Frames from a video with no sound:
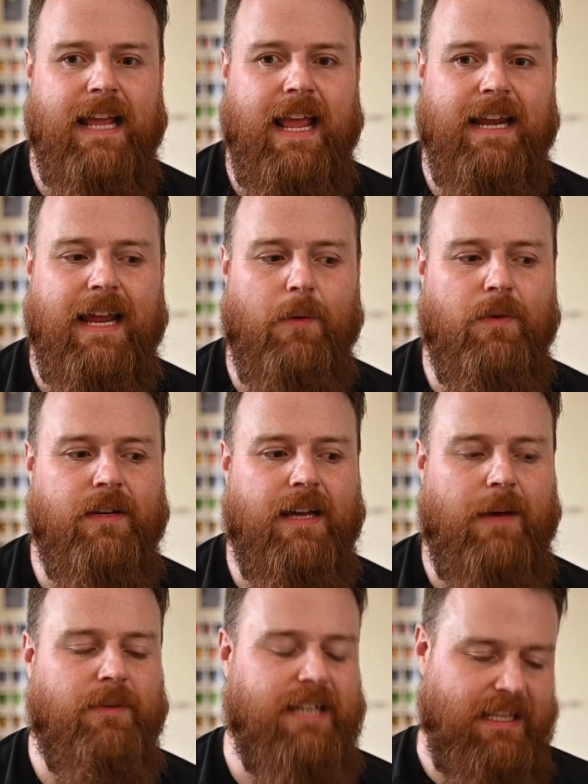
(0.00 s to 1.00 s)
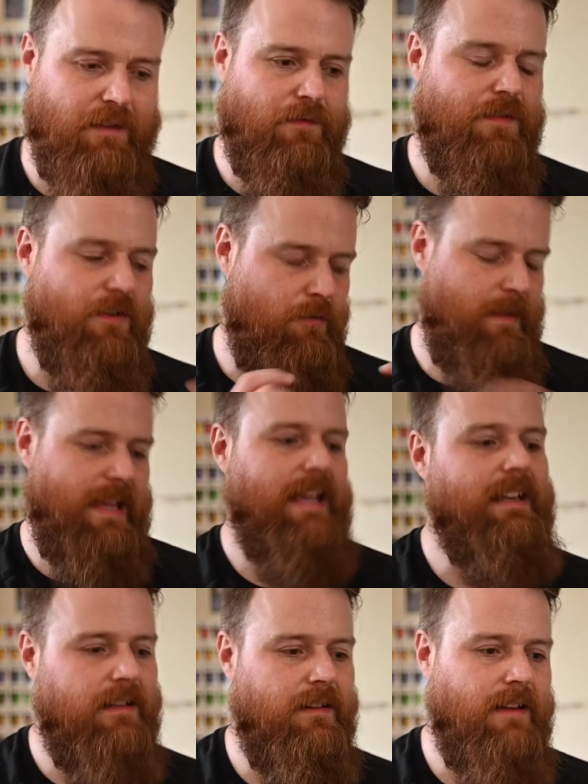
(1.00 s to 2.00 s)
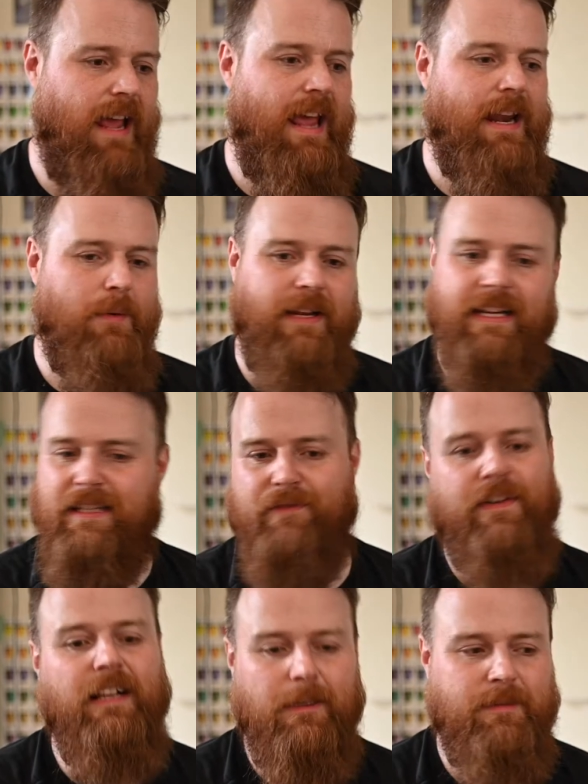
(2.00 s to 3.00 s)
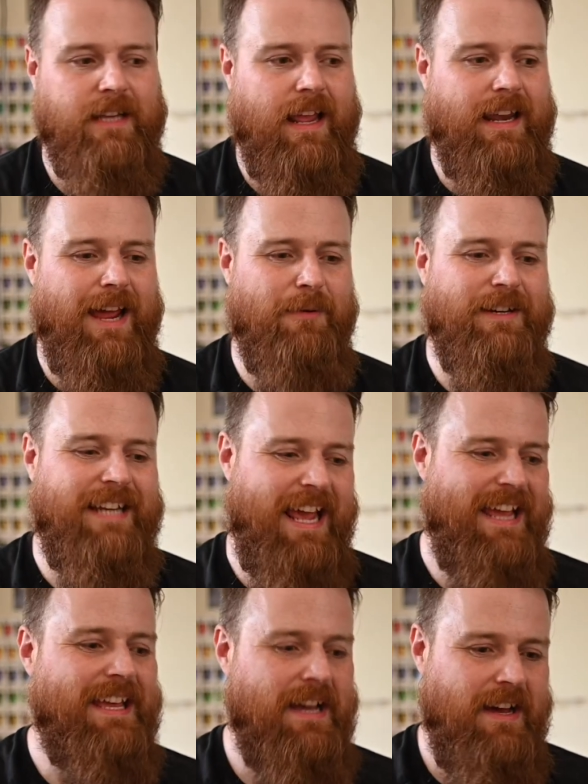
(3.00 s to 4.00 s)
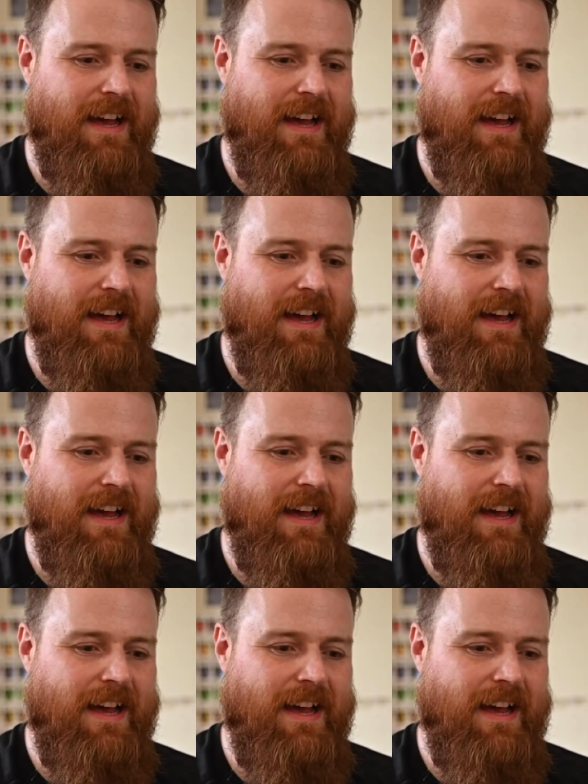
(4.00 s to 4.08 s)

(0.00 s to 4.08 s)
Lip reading: and I would take the film in and I would get it developed, and I would take